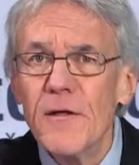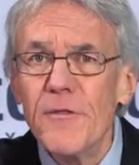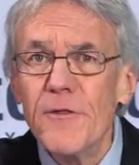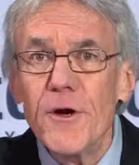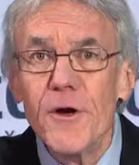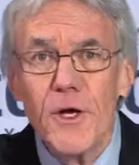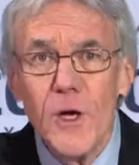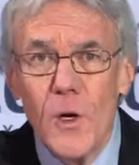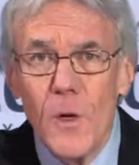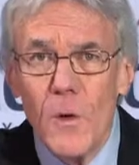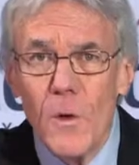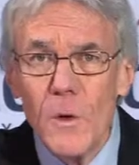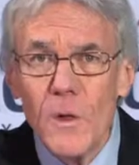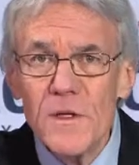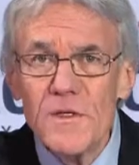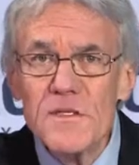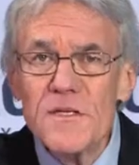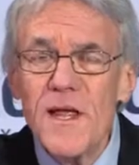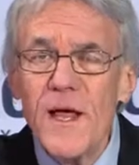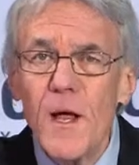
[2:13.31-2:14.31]
Their
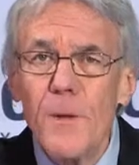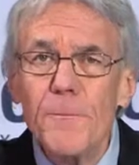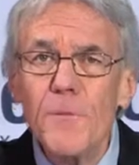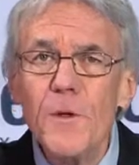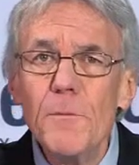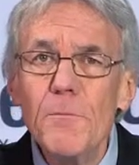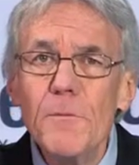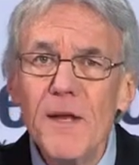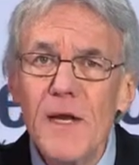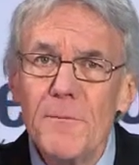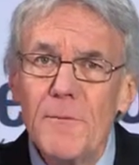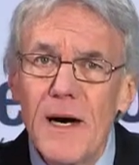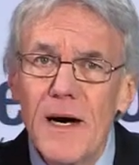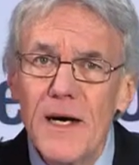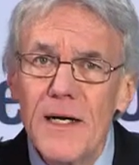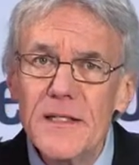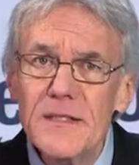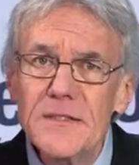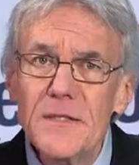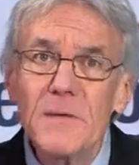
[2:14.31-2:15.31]
goal is to help you
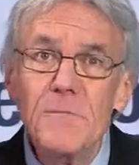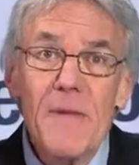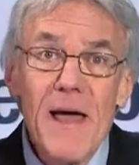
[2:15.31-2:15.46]
maximize